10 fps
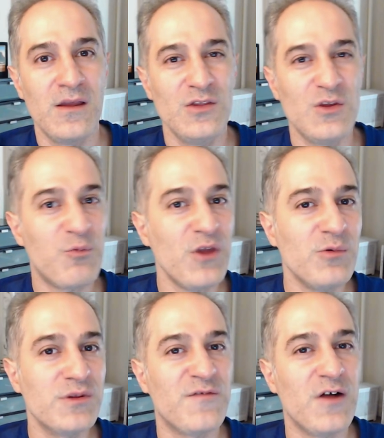The
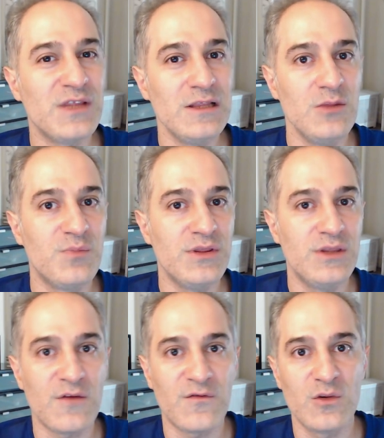prequels felt a little bit
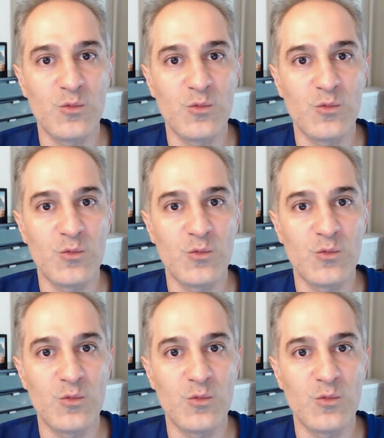different,